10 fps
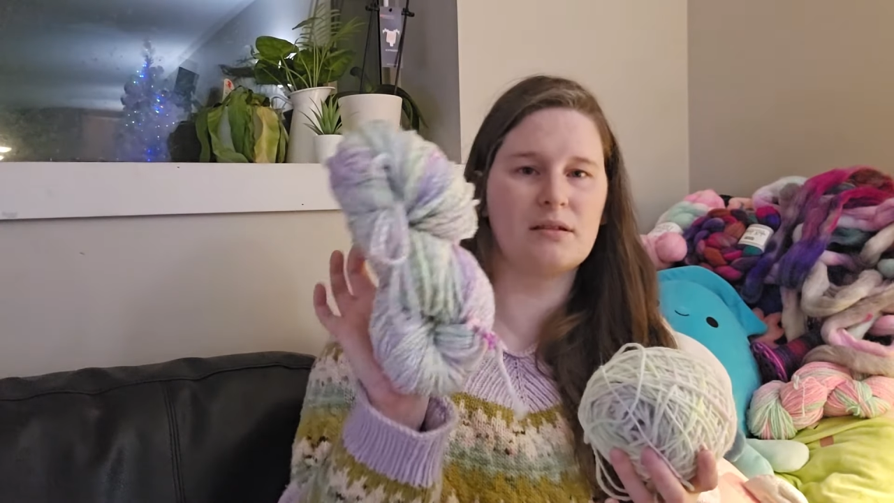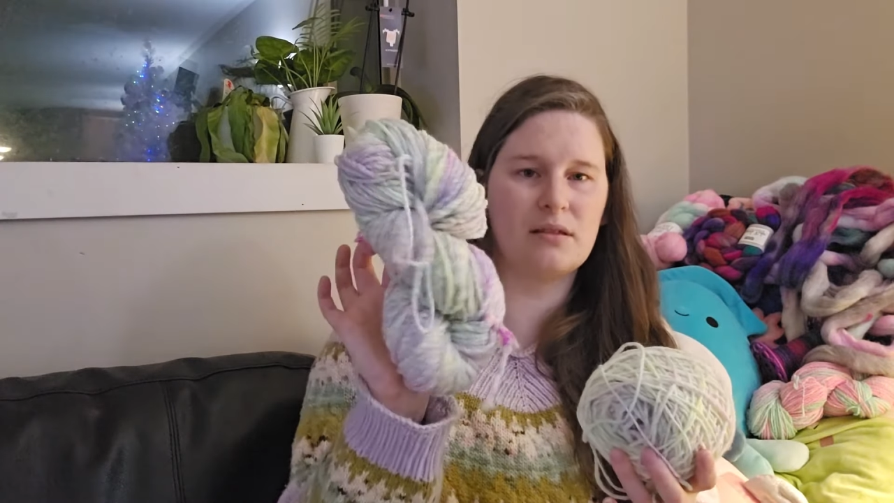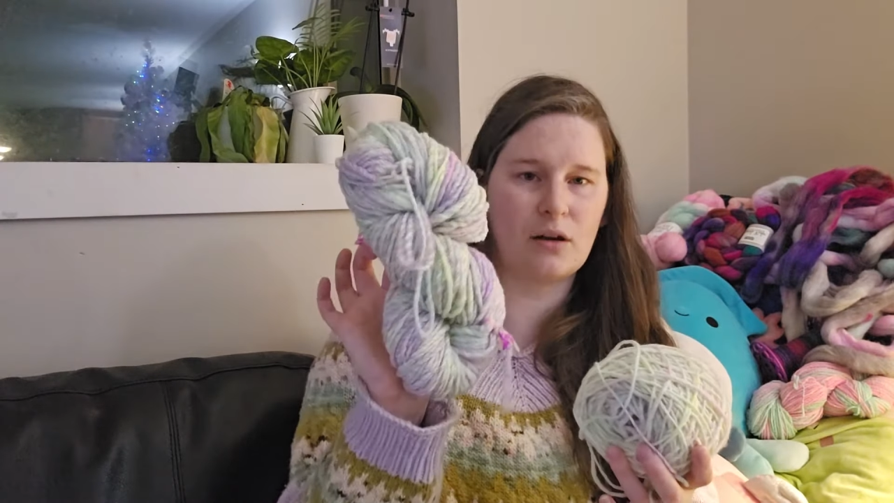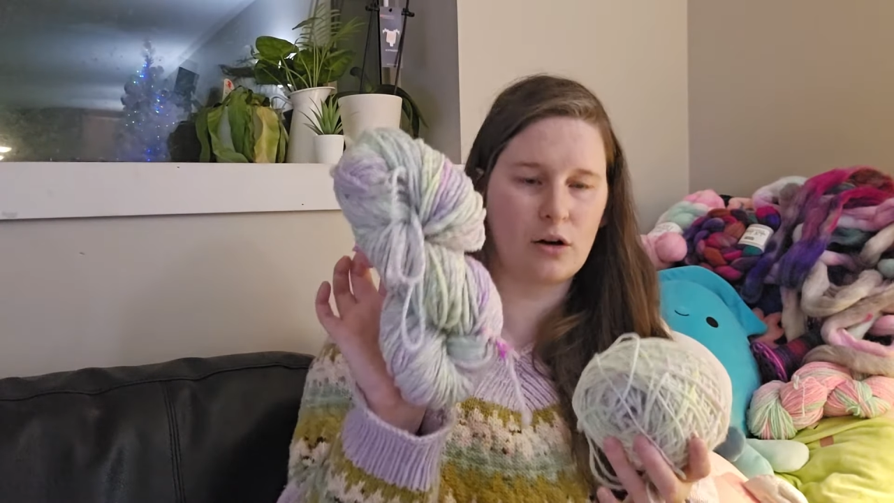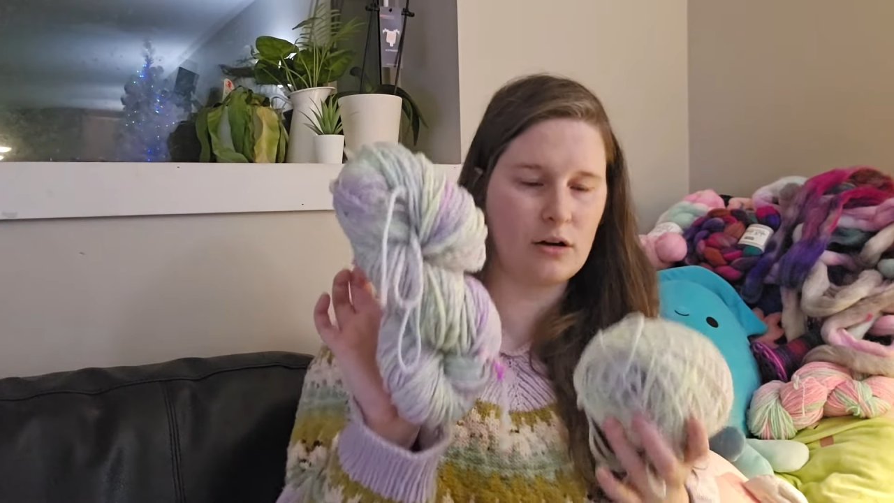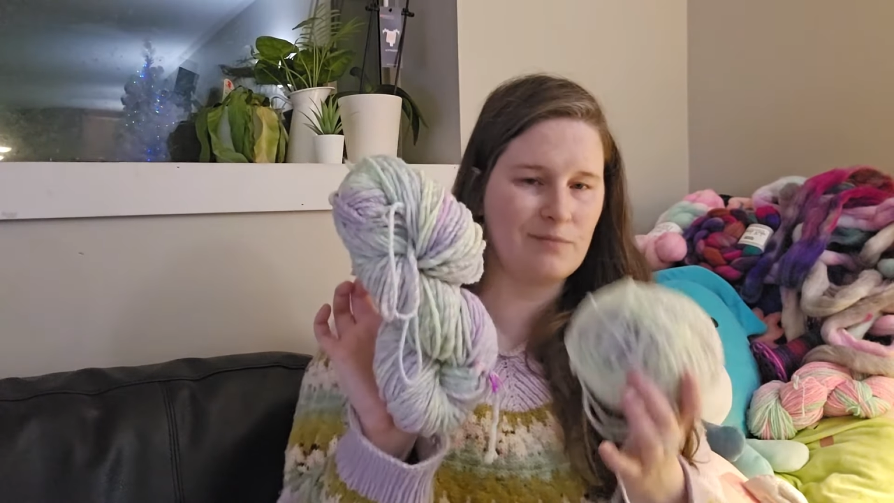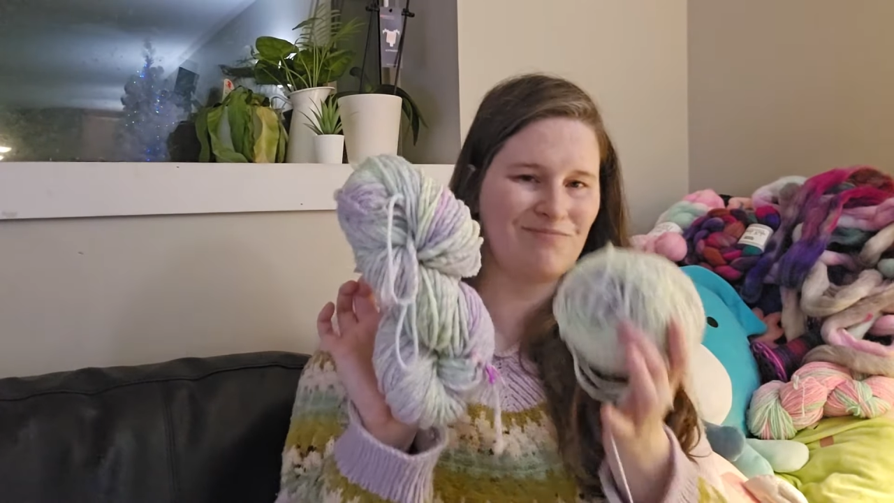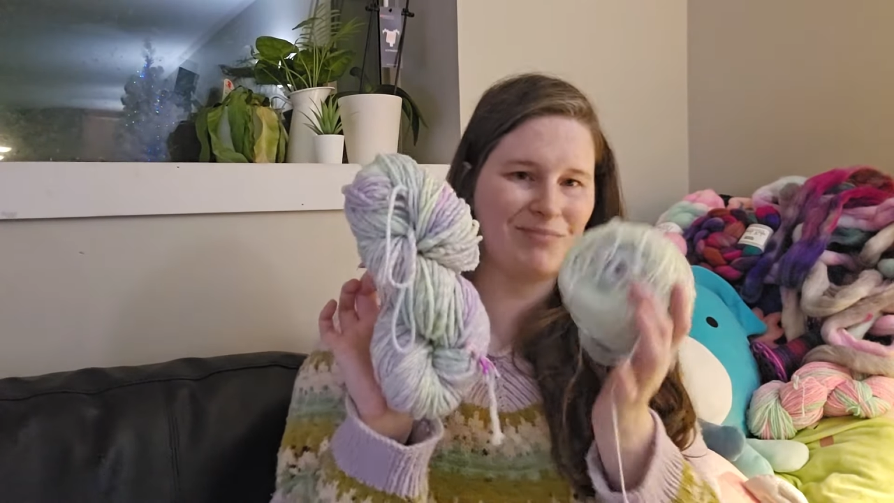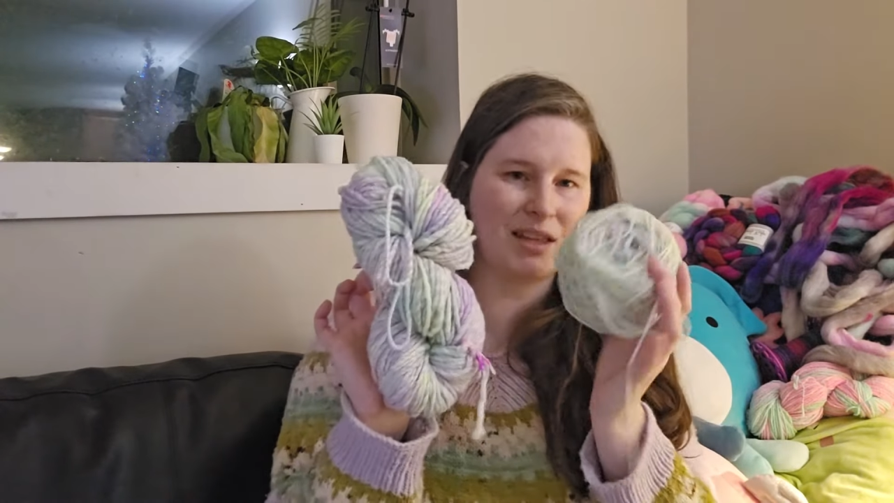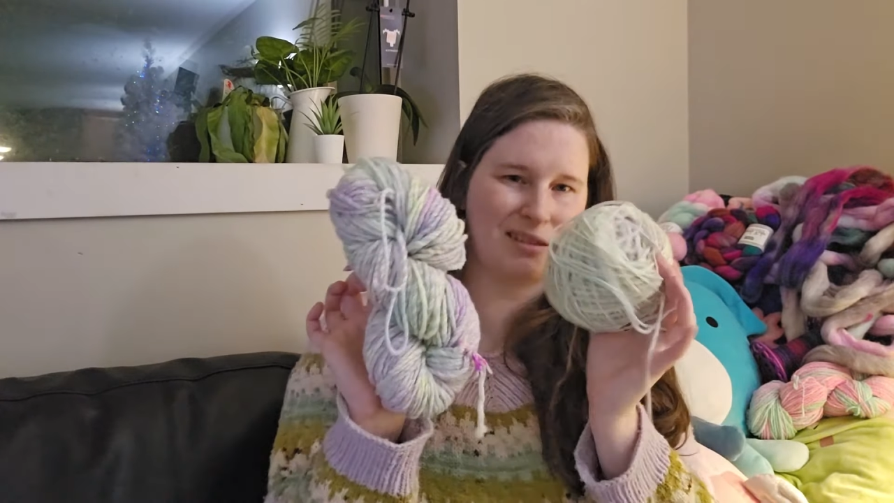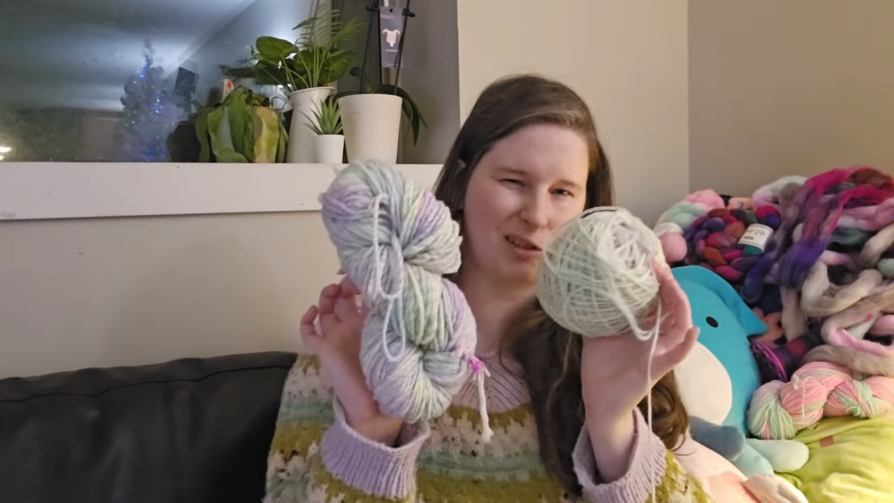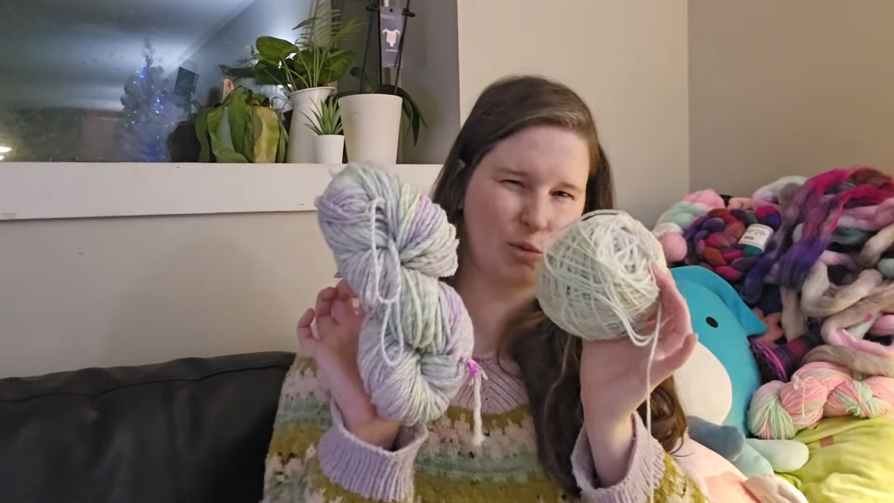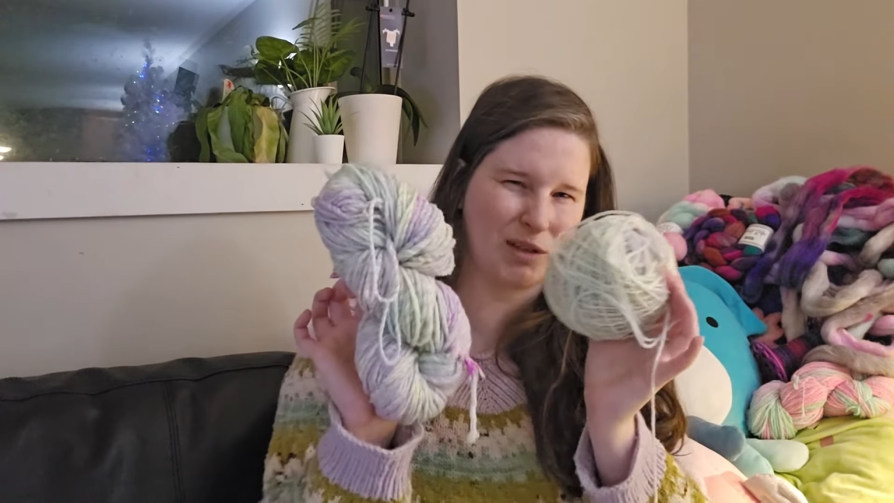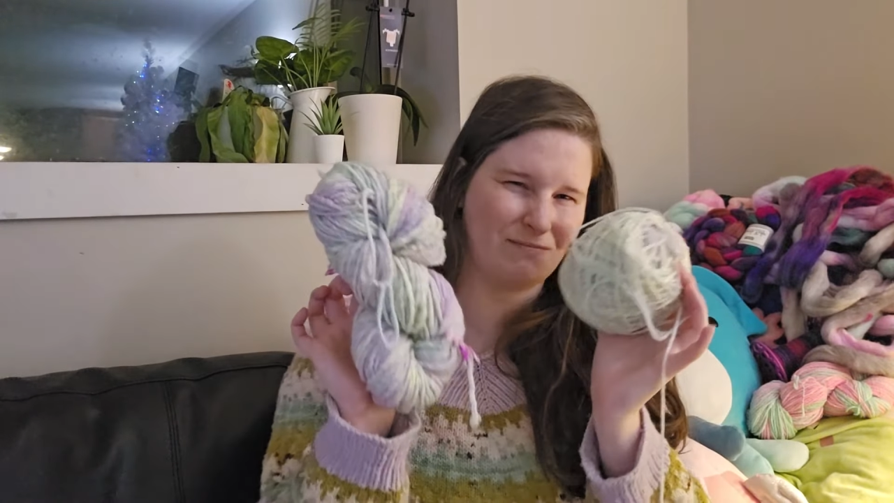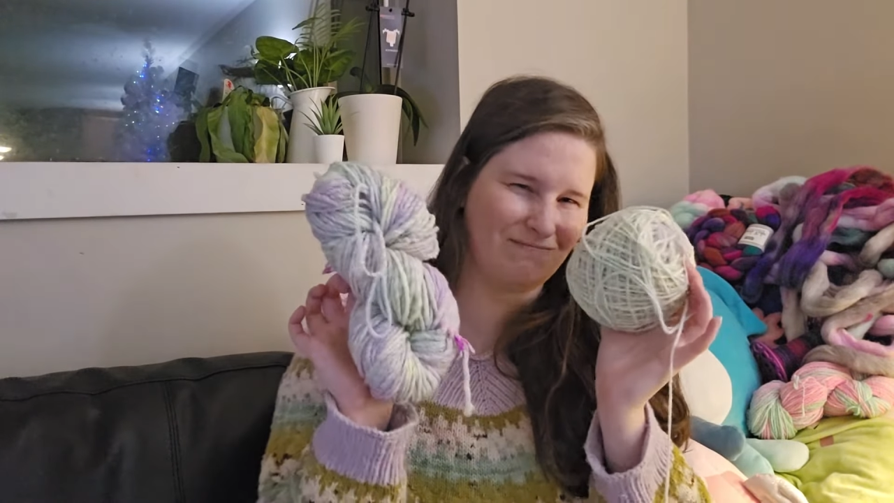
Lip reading: thicker than this one.